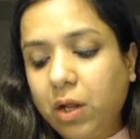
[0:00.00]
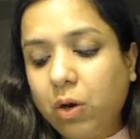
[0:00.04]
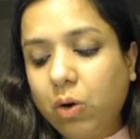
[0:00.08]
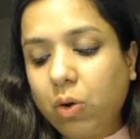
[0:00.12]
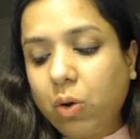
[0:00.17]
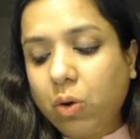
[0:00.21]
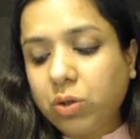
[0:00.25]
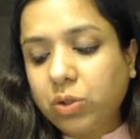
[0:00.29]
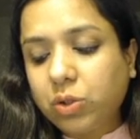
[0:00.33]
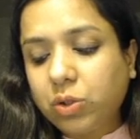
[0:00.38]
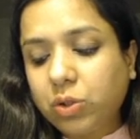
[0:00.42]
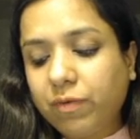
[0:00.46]

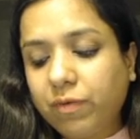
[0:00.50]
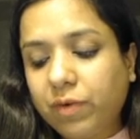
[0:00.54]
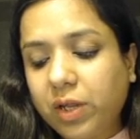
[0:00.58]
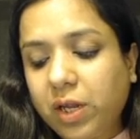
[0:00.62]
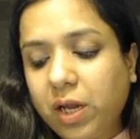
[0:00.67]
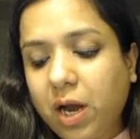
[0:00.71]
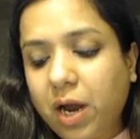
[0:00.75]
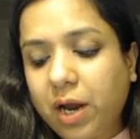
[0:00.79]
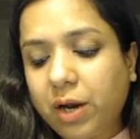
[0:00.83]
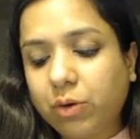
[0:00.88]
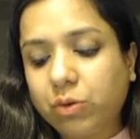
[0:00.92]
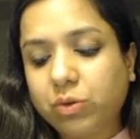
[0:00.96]
Loss of
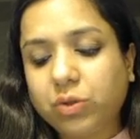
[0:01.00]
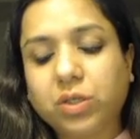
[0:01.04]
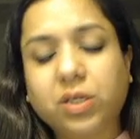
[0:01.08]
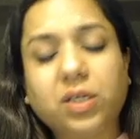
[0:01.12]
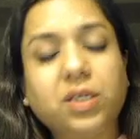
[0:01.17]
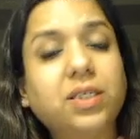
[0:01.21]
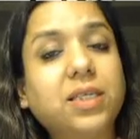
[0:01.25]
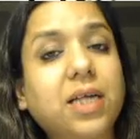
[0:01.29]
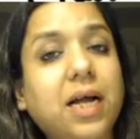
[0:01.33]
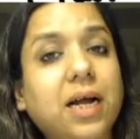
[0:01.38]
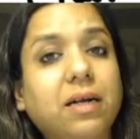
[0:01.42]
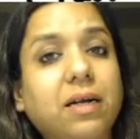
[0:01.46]

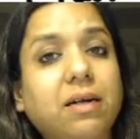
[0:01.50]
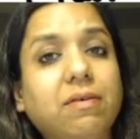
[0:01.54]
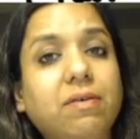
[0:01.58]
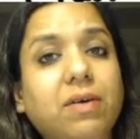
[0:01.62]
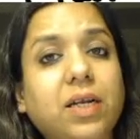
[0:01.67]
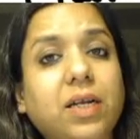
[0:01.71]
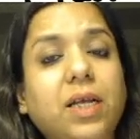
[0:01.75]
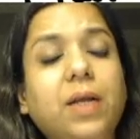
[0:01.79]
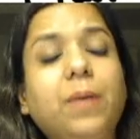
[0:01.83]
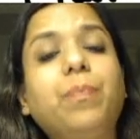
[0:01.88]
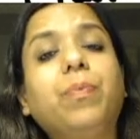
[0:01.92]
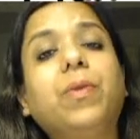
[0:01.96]
dehydrogenase
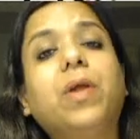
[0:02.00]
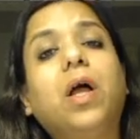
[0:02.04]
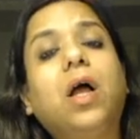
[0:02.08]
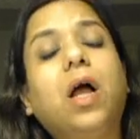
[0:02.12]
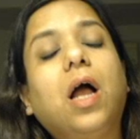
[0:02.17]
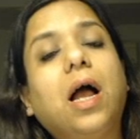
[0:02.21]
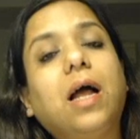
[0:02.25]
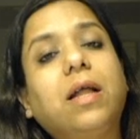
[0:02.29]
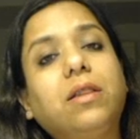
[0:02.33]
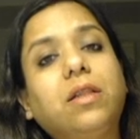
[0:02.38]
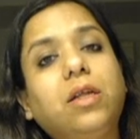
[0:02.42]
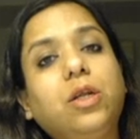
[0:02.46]
activity,
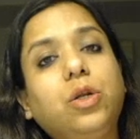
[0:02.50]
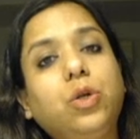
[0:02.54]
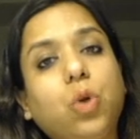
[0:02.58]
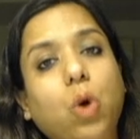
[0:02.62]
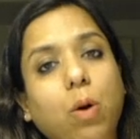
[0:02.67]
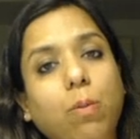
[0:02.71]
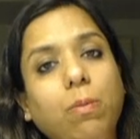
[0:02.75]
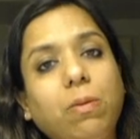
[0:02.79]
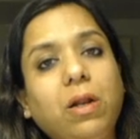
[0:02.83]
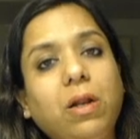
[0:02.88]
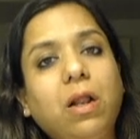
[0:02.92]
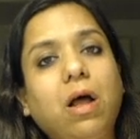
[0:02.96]
and the
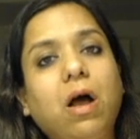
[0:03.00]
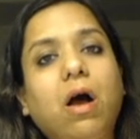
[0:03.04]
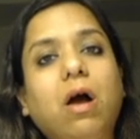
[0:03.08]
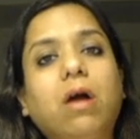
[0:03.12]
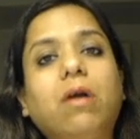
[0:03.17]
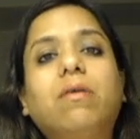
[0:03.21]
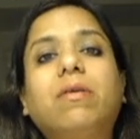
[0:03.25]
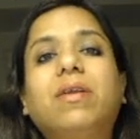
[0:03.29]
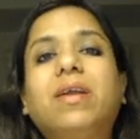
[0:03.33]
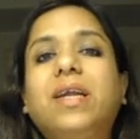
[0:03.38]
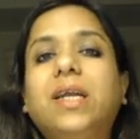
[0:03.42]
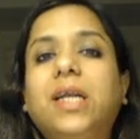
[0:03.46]
normal
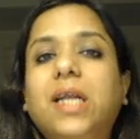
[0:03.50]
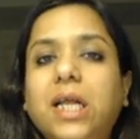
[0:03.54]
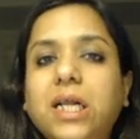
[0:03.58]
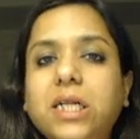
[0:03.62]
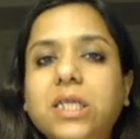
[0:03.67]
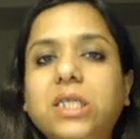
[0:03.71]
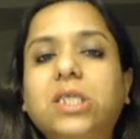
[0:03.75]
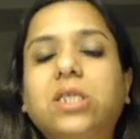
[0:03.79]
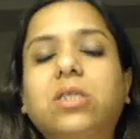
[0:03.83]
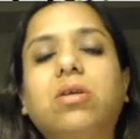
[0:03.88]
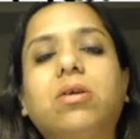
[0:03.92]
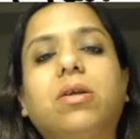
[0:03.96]
heart
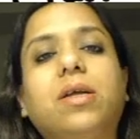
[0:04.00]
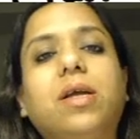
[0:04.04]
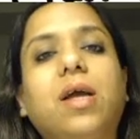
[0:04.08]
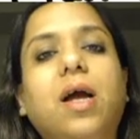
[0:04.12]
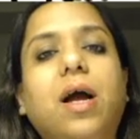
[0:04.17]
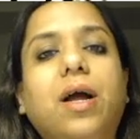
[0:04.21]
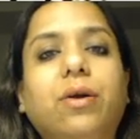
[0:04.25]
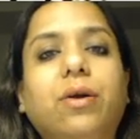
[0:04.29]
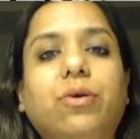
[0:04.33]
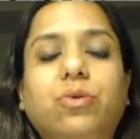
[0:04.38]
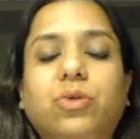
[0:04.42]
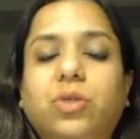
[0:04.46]
retains the
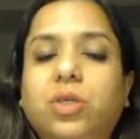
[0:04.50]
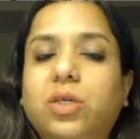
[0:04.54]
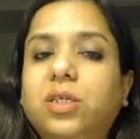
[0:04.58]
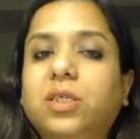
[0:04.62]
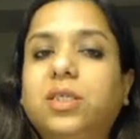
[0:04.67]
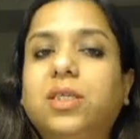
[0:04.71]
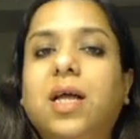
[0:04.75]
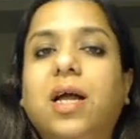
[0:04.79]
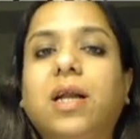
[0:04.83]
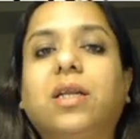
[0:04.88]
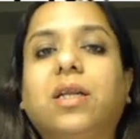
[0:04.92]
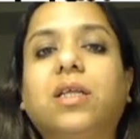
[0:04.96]

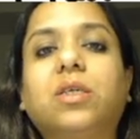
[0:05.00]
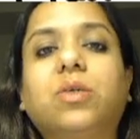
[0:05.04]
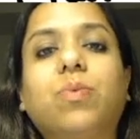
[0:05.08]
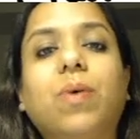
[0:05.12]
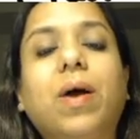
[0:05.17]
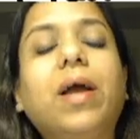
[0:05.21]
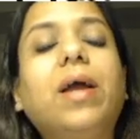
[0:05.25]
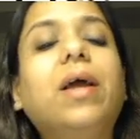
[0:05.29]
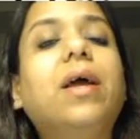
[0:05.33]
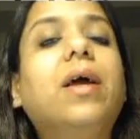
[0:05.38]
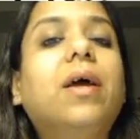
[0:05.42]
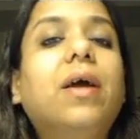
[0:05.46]
dehydrogenase, that is
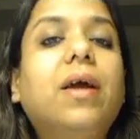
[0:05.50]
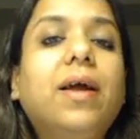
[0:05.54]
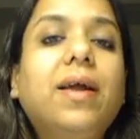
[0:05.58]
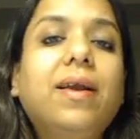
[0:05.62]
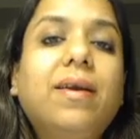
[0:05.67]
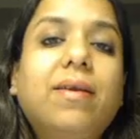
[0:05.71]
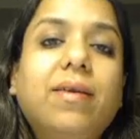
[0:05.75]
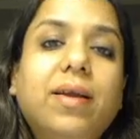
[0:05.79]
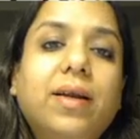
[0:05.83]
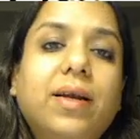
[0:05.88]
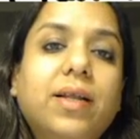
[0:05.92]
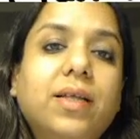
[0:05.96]
why
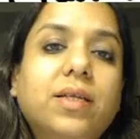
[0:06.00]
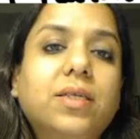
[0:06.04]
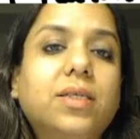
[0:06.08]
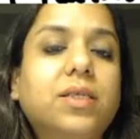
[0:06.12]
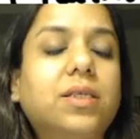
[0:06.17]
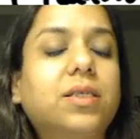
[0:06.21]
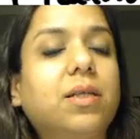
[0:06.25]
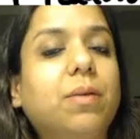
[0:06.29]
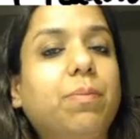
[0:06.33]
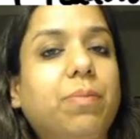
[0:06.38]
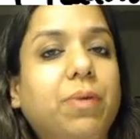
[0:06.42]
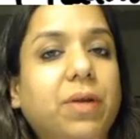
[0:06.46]
it retains
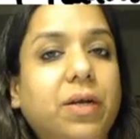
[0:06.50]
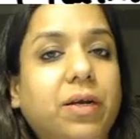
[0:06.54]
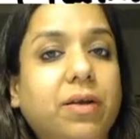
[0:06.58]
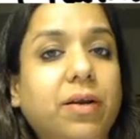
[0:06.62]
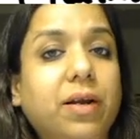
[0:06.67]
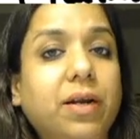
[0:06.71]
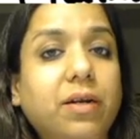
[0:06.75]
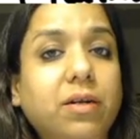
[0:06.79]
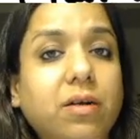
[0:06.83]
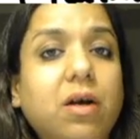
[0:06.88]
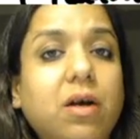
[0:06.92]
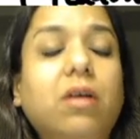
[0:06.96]
the brick
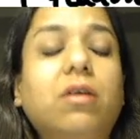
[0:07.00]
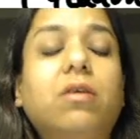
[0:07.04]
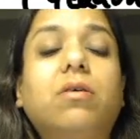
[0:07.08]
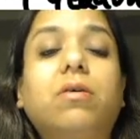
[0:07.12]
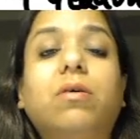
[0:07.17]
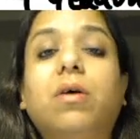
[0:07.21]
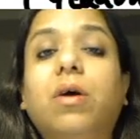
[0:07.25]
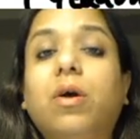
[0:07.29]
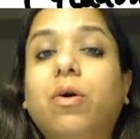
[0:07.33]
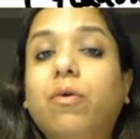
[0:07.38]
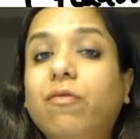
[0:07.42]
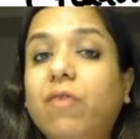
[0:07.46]
red color.
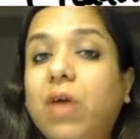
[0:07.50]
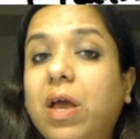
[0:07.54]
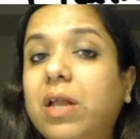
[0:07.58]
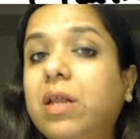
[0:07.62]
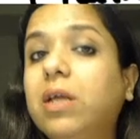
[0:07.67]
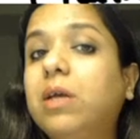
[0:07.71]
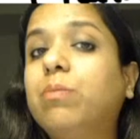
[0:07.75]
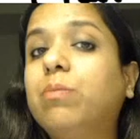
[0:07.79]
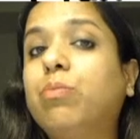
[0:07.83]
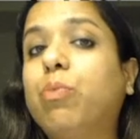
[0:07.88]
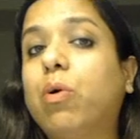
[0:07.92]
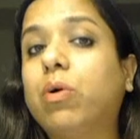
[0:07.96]

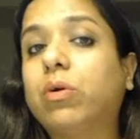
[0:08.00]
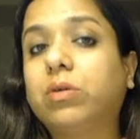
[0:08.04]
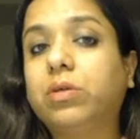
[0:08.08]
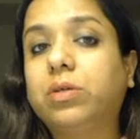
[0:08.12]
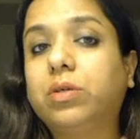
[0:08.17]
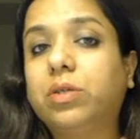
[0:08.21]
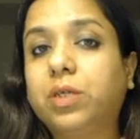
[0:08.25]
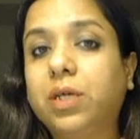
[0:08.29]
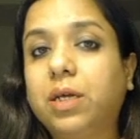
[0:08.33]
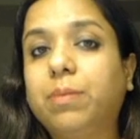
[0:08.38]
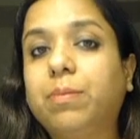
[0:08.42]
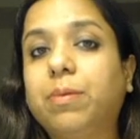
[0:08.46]
Very
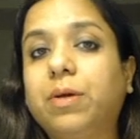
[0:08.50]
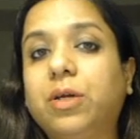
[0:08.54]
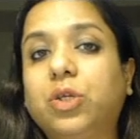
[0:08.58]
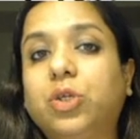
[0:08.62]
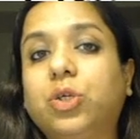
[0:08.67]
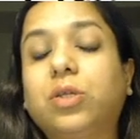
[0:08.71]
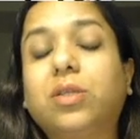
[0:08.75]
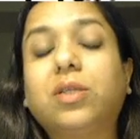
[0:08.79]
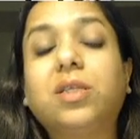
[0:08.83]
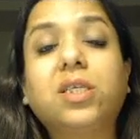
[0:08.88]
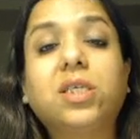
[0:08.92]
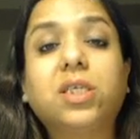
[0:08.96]
important
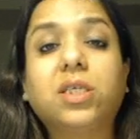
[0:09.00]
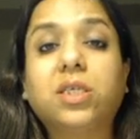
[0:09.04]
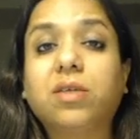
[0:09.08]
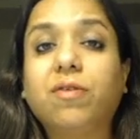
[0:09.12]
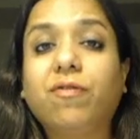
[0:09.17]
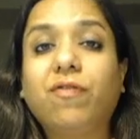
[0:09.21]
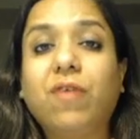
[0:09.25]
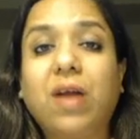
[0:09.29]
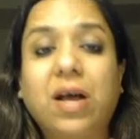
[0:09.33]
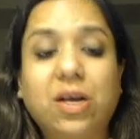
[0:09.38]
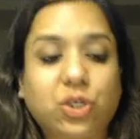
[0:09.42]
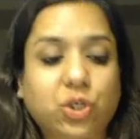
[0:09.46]
image. This is a
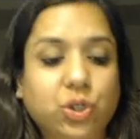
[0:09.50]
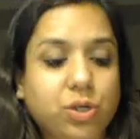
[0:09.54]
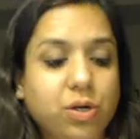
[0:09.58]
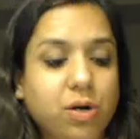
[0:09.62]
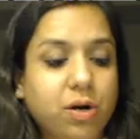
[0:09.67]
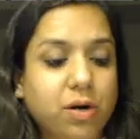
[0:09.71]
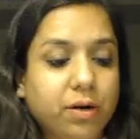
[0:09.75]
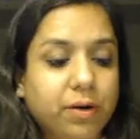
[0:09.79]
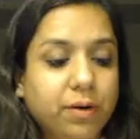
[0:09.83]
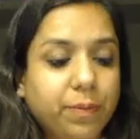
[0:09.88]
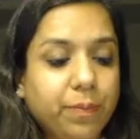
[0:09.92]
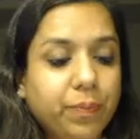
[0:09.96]

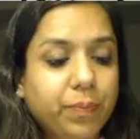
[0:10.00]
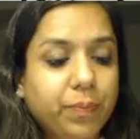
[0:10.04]
flashcard.